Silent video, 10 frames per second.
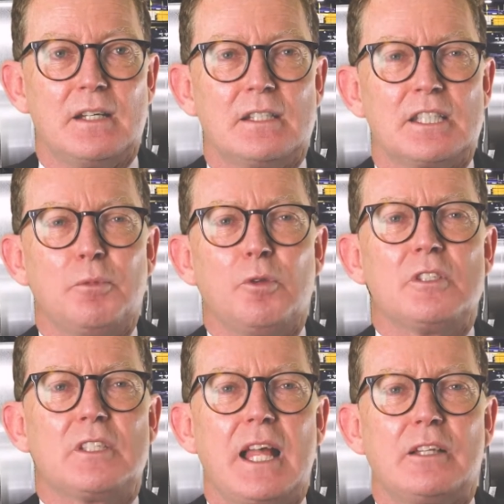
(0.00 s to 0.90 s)

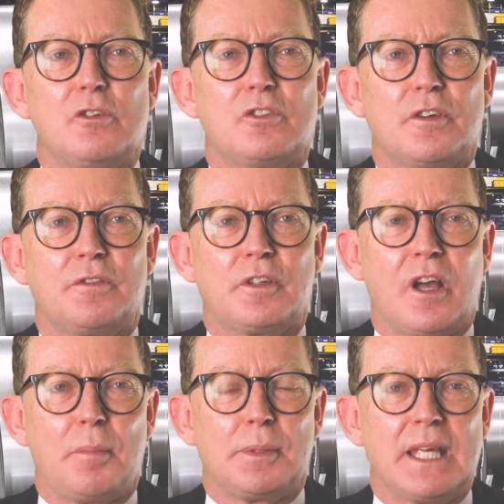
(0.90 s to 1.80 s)
Small-scale use of
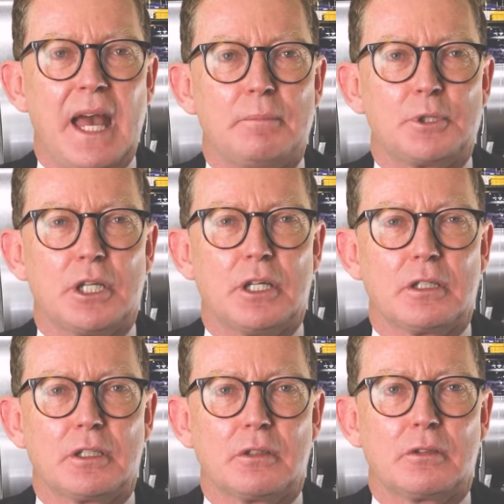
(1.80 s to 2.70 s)
carbon capture
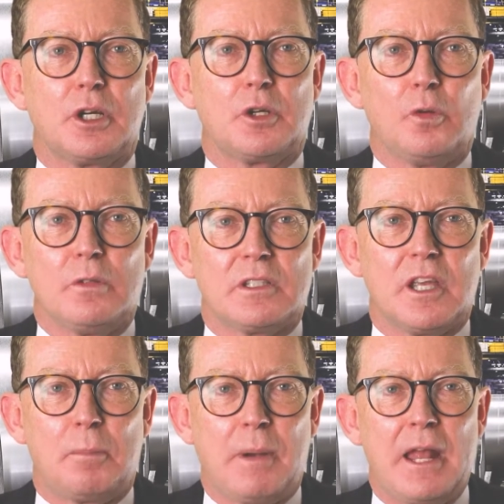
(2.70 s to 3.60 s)
could
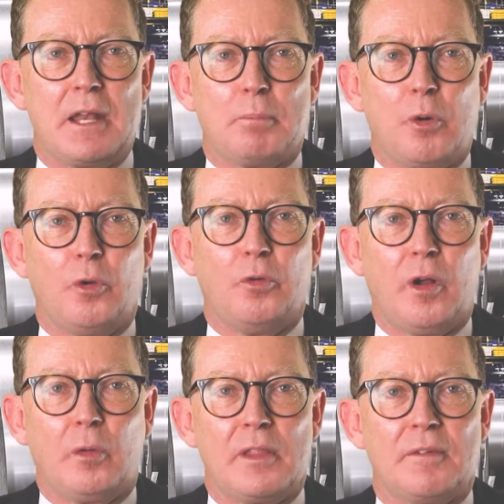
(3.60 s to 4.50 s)
also play an important
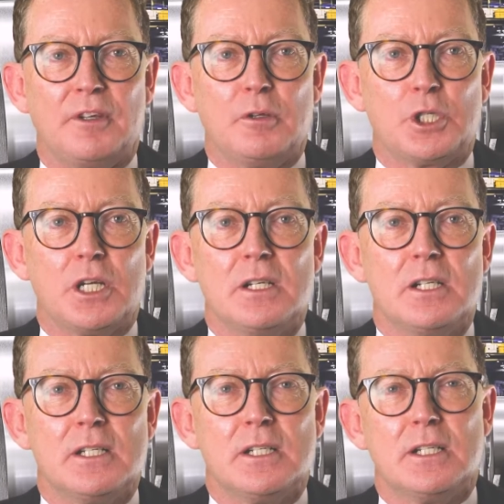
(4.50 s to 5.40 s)
role in the future.
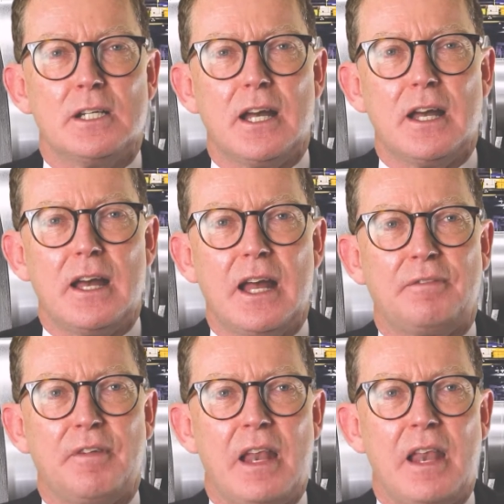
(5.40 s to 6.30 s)

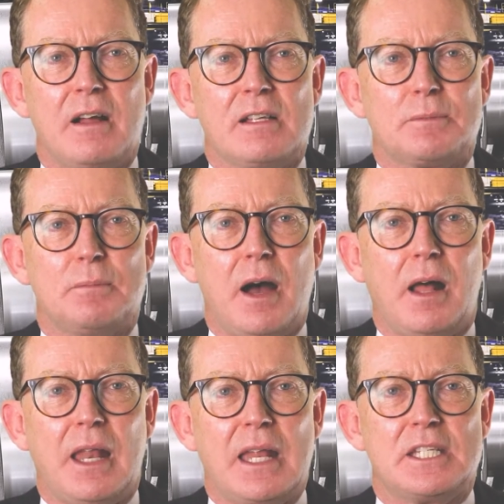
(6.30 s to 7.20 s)
And for the last
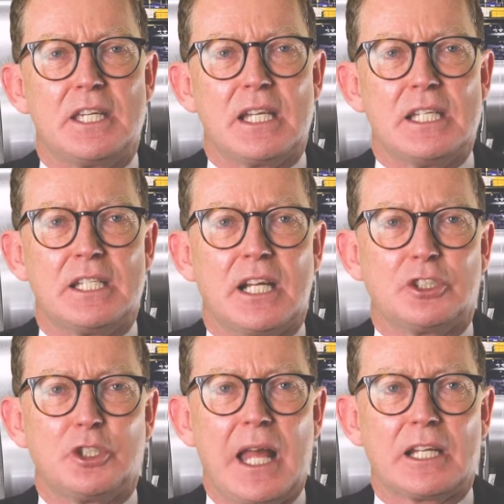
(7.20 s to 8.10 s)
mile and
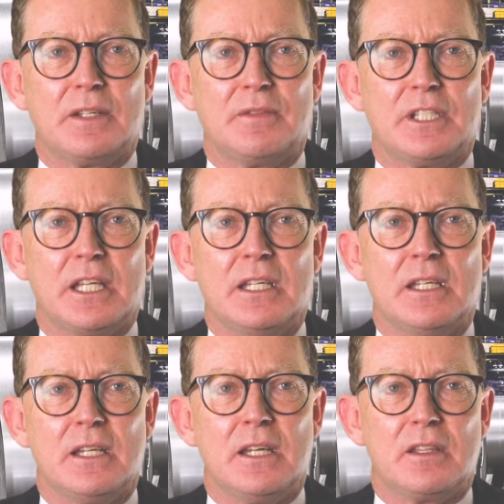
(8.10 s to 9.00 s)
industrial activity
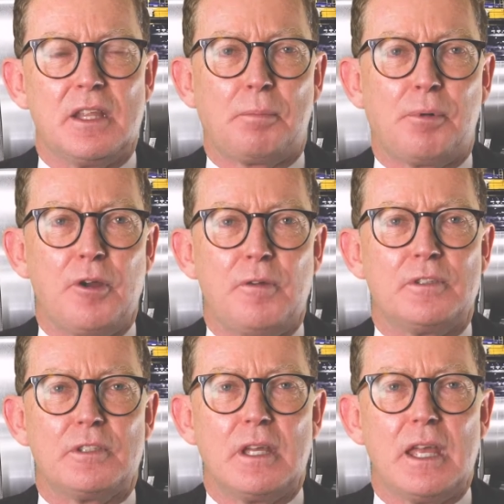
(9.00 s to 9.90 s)
that
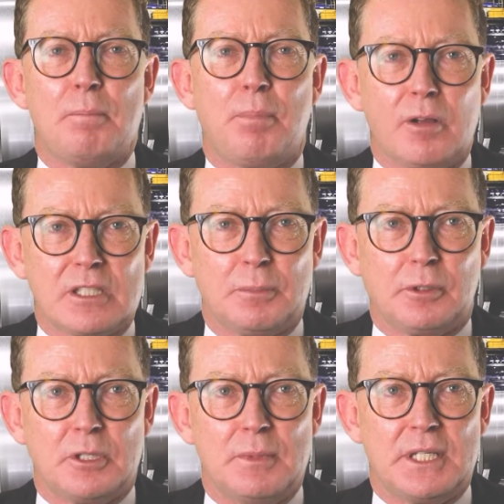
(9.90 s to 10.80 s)
proves impossible
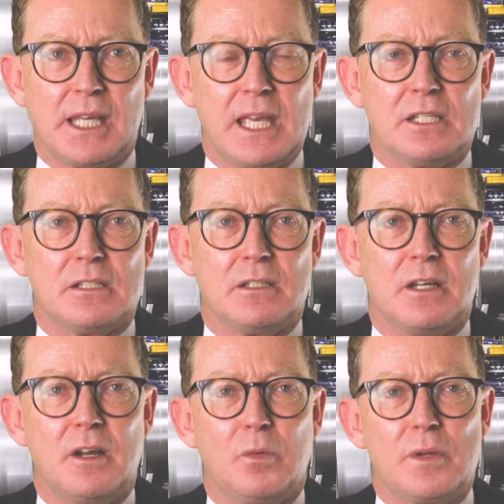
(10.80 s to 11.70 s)
to mitigate
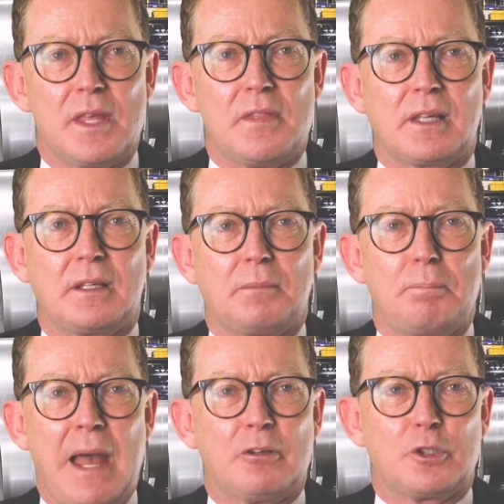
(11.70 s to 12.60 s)
within the
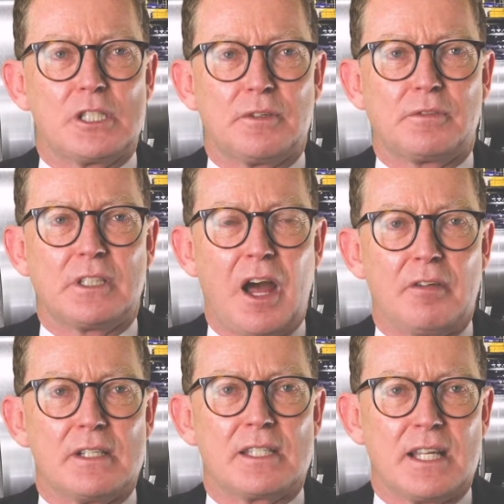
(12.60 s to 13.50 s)
boundaries of
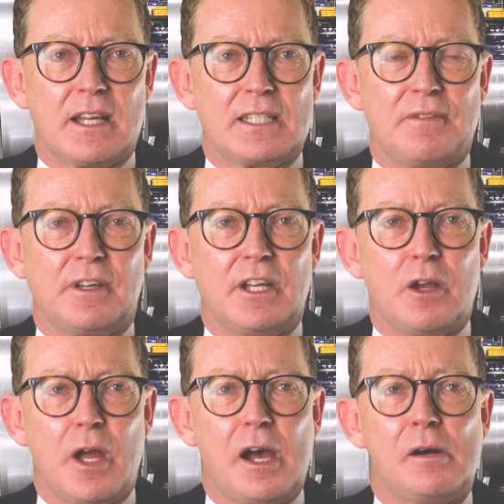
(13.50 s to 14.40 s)
current scientific
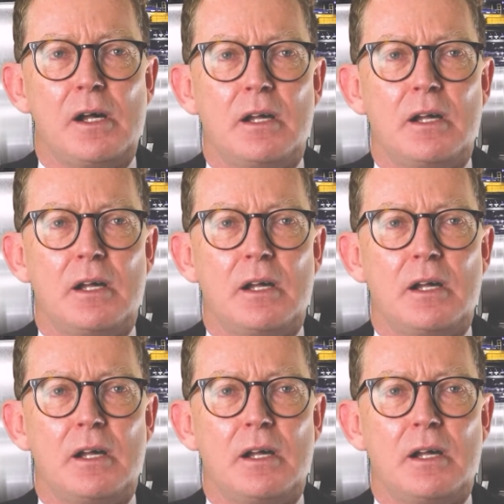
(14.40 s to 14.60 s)
know-how,